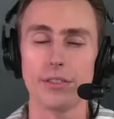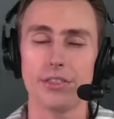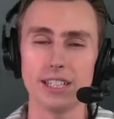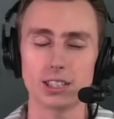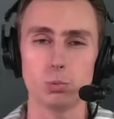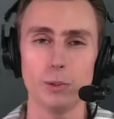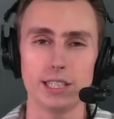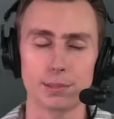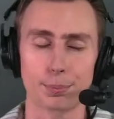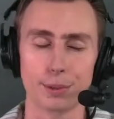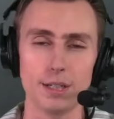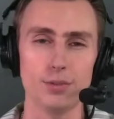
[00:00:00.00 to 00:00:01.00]
this week's
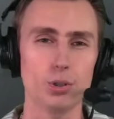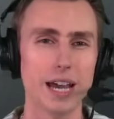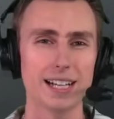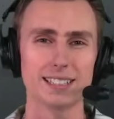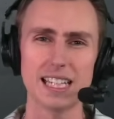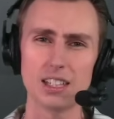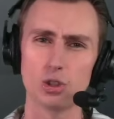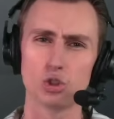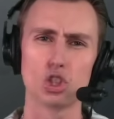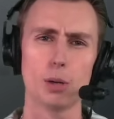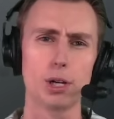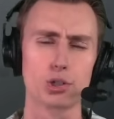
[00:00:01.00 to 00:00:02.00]
preview, guys. Thank you
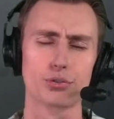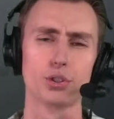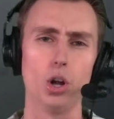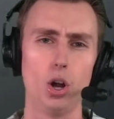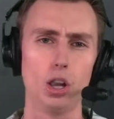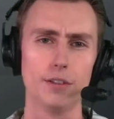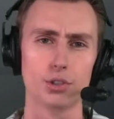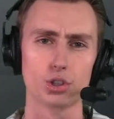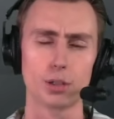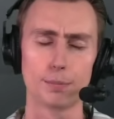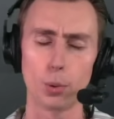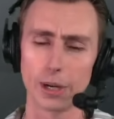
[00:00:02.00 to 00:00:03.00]
so much for all of your
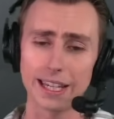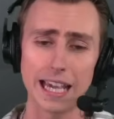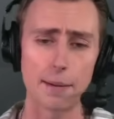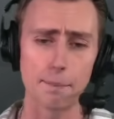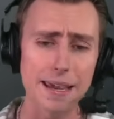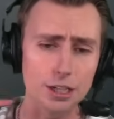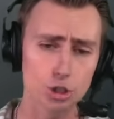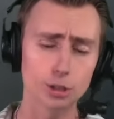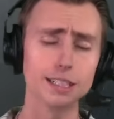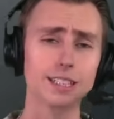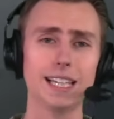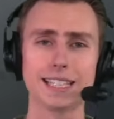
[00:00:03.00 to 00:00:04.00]
support. Again, make
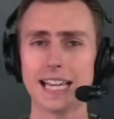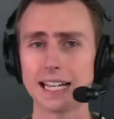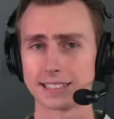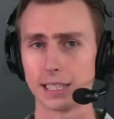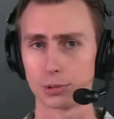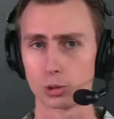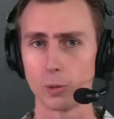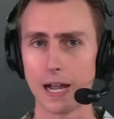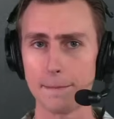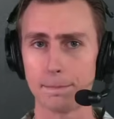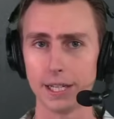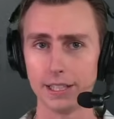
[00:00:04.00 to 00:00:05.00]
sure you click that
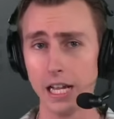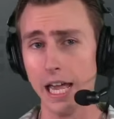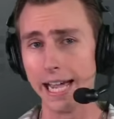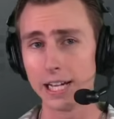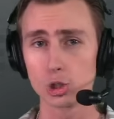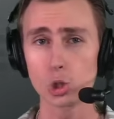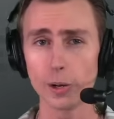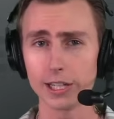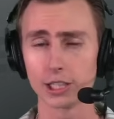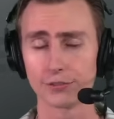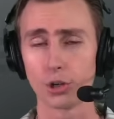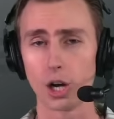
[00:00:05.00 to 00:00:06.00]
subscribe button and join
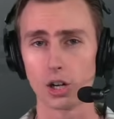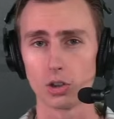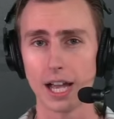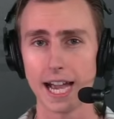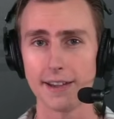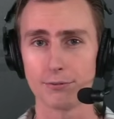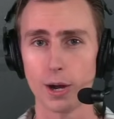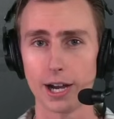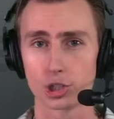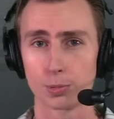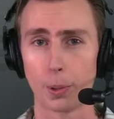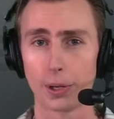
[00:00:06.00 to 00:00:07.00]
us for our live
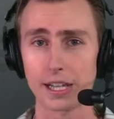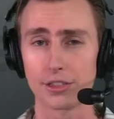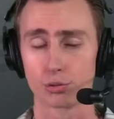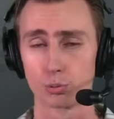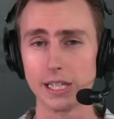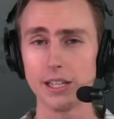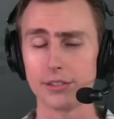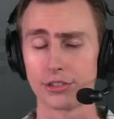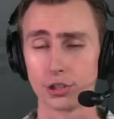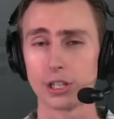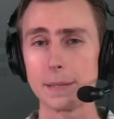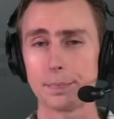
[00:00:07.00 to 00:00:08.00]
watch party,
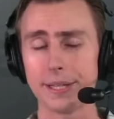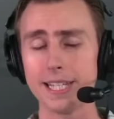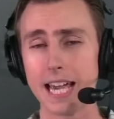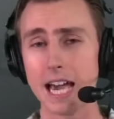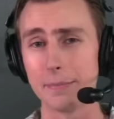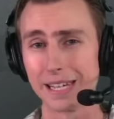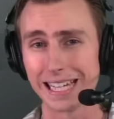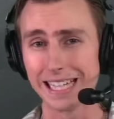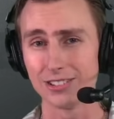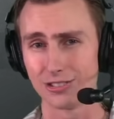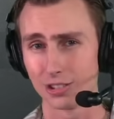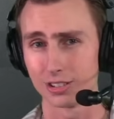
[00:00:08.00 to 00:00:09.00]
3:30 p.m.
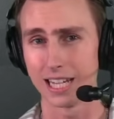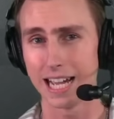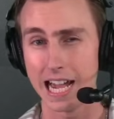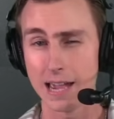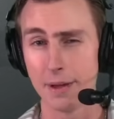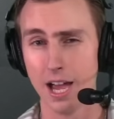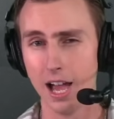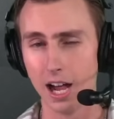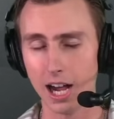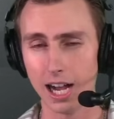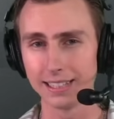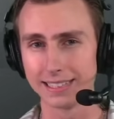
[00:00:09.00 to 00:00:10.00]
Eastern Time on